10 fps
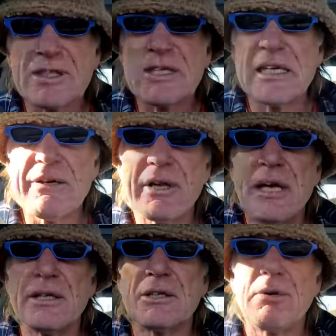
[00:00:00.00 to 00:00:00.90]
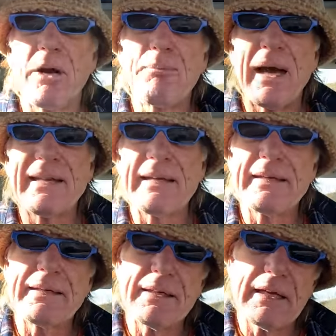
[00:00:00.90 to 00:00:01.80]
deteriorated quite
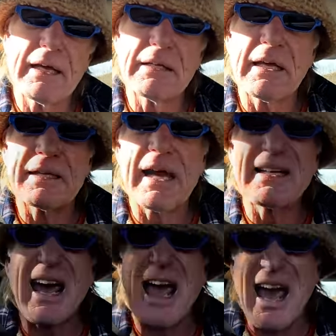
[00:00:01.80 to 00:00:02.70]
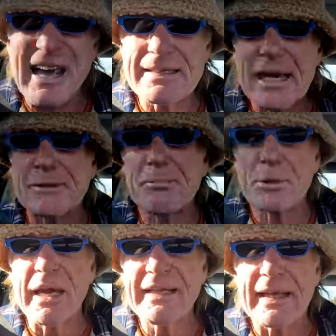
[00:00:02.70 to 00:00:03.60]
badly and, and, and had, has had a
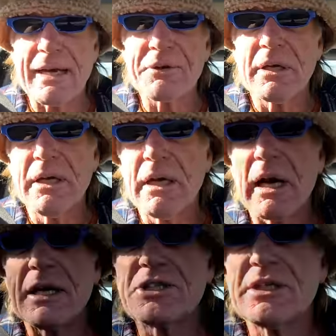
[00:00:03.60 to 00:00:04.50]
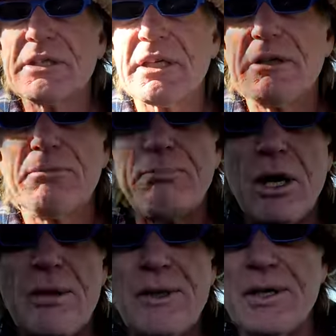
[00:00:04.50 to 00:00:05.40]
breakdown, and she's in
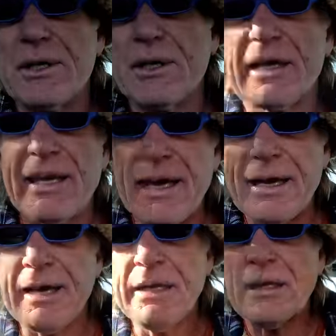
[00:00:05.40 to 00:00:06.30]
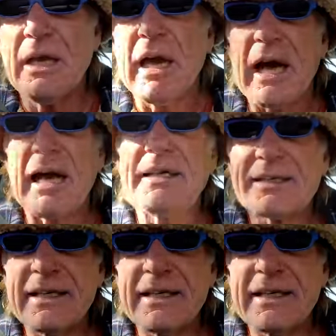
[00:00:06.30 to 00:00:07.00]
permanent care. As